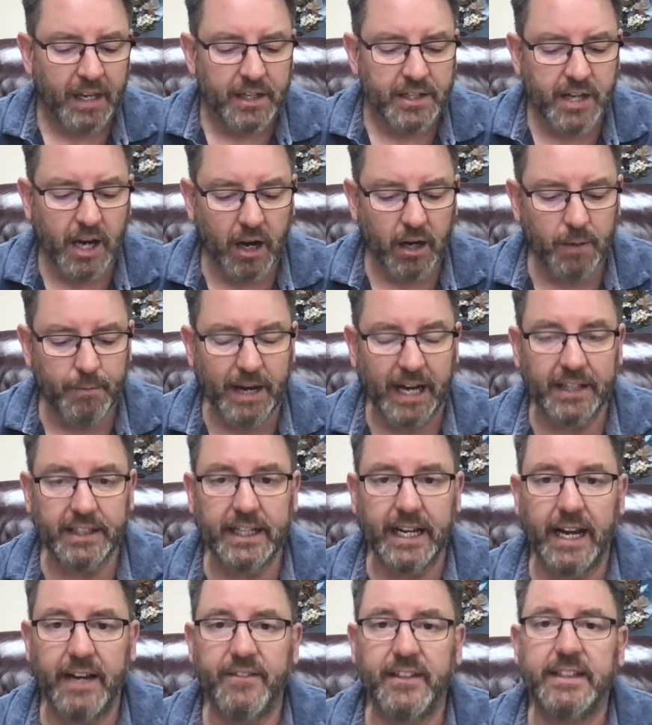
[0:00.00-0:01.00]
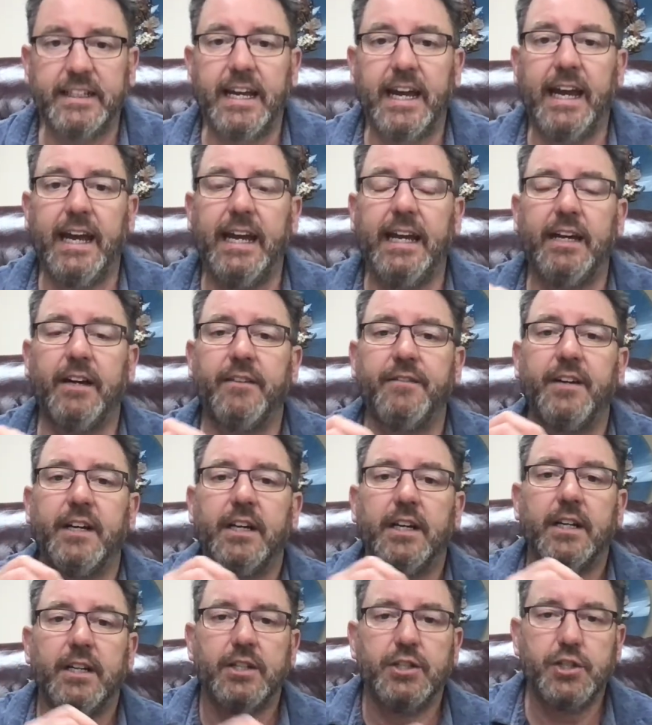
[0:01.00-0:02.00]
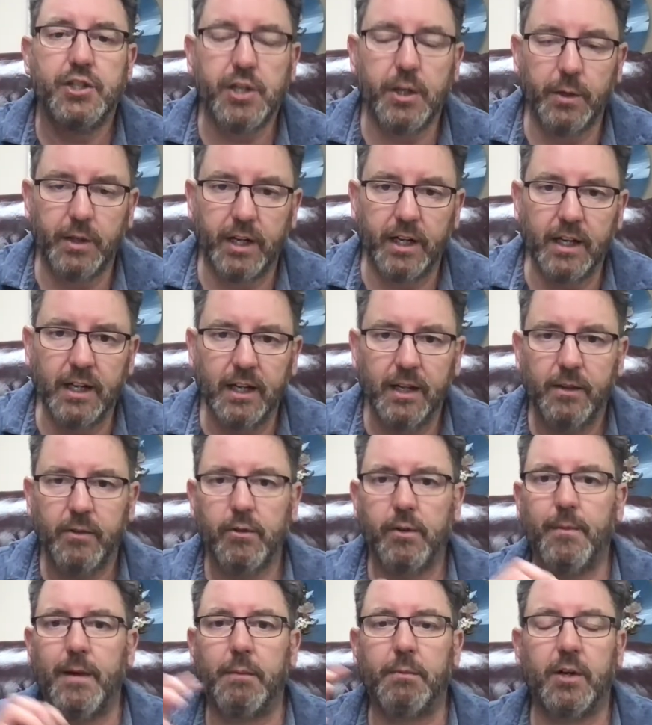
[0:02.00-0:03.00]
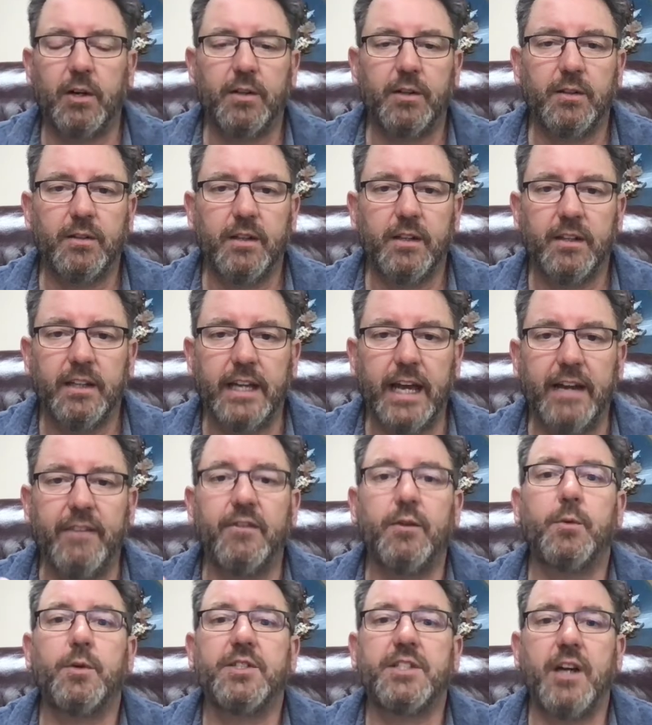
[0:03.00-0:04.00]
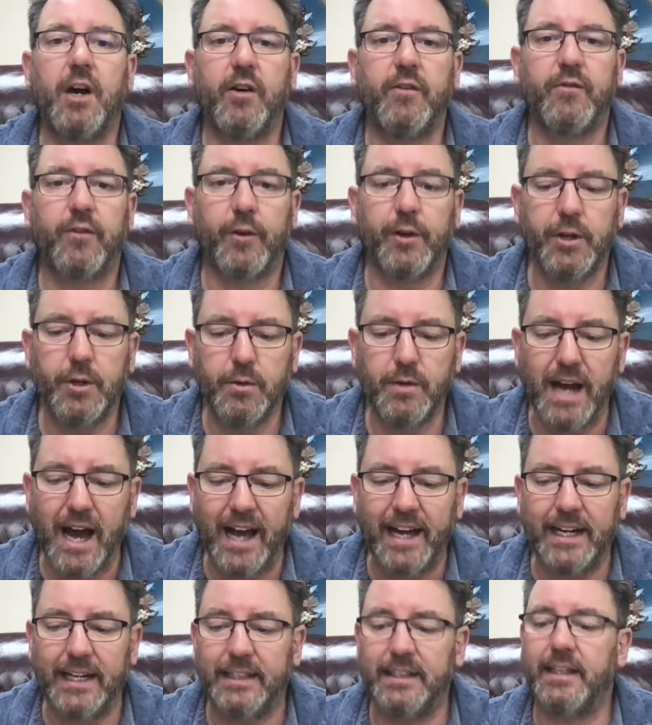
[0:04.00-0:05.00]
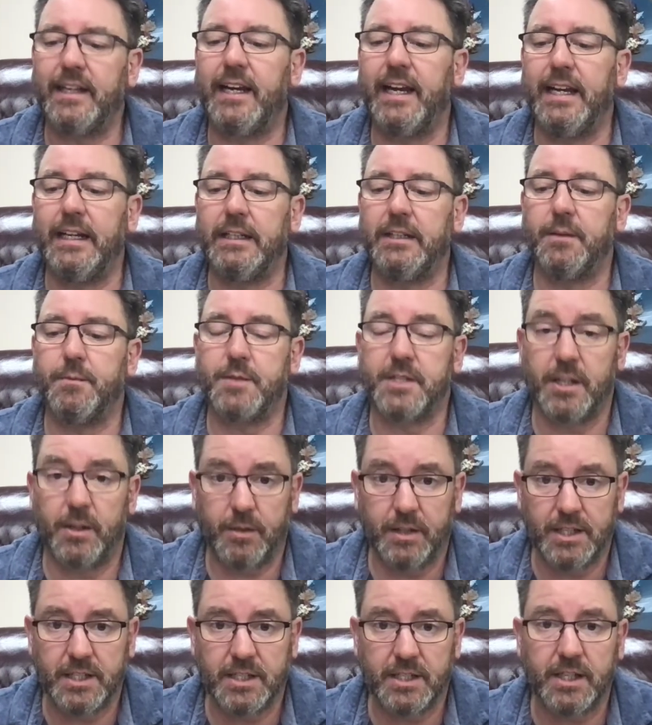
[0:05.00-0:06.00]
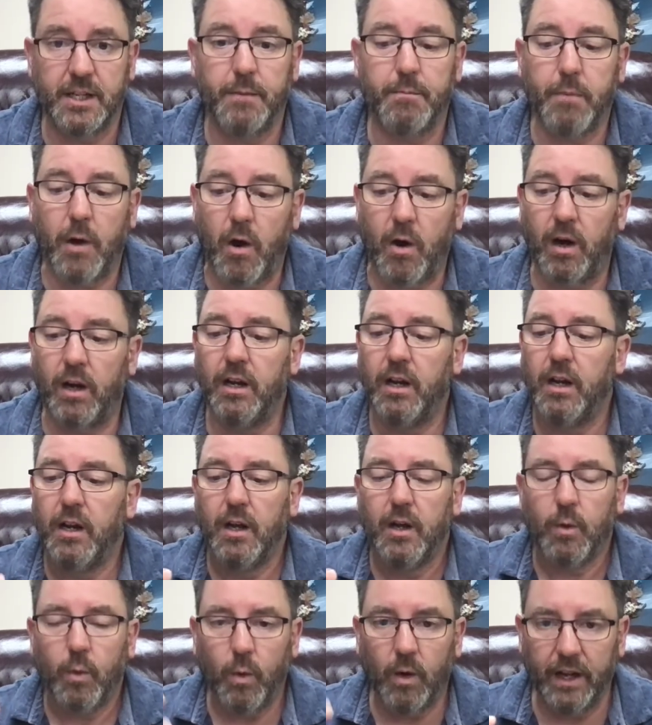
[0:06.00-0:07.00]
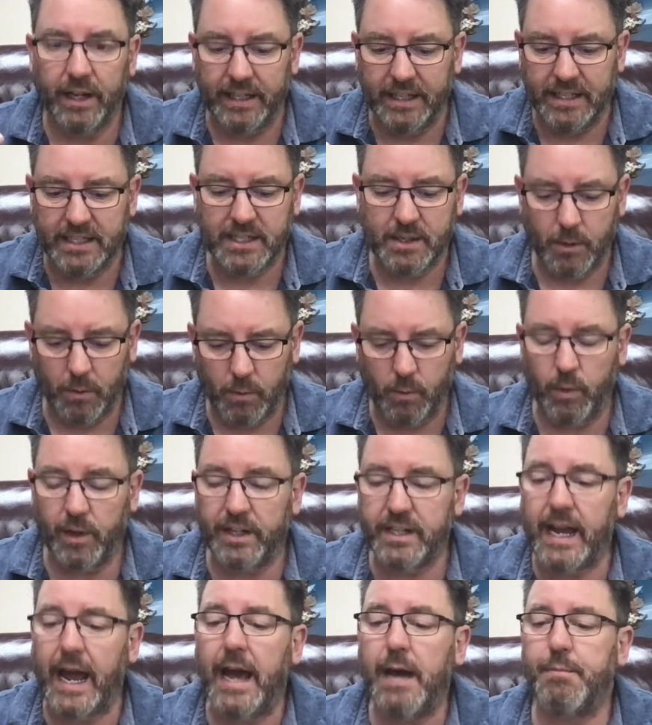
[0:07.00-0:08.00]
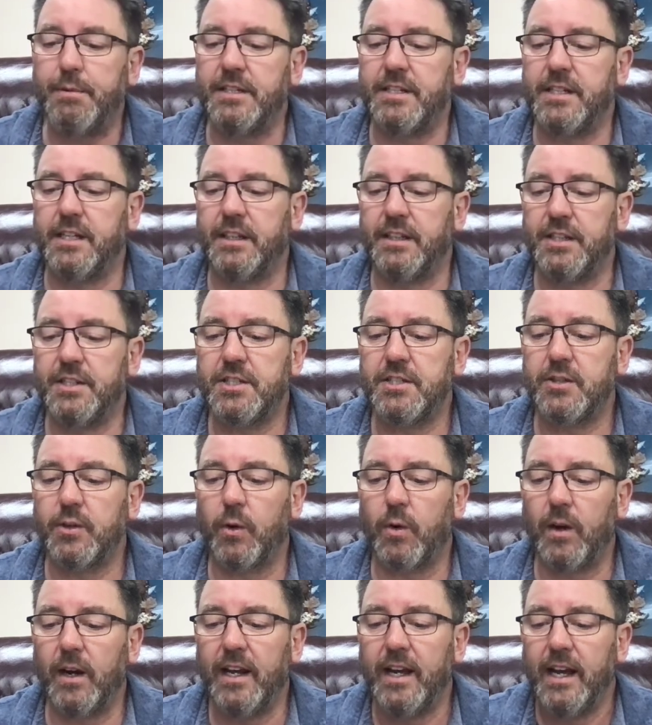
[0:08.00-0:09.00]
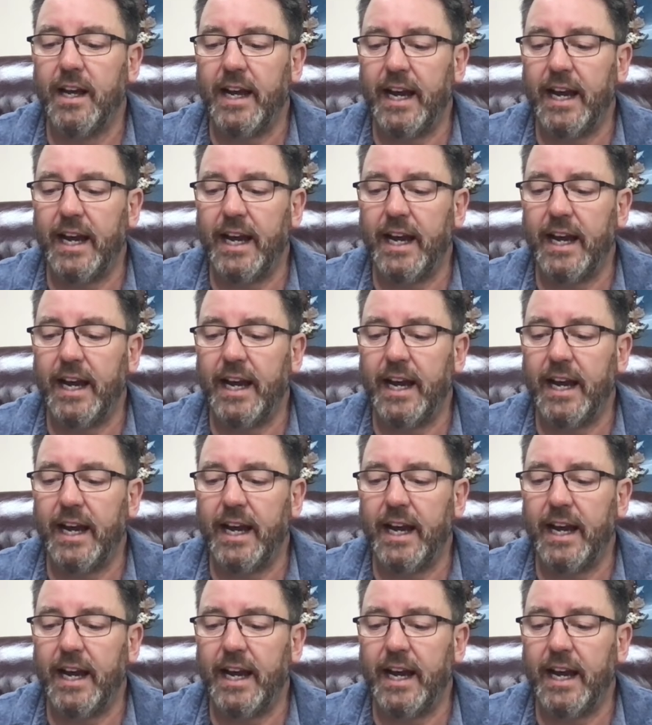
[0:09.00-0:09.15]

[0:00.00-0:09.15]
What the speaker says: talking about David, king of Judah. Remember, David was known for uniting the kingdom. So this is in part what happens in this story.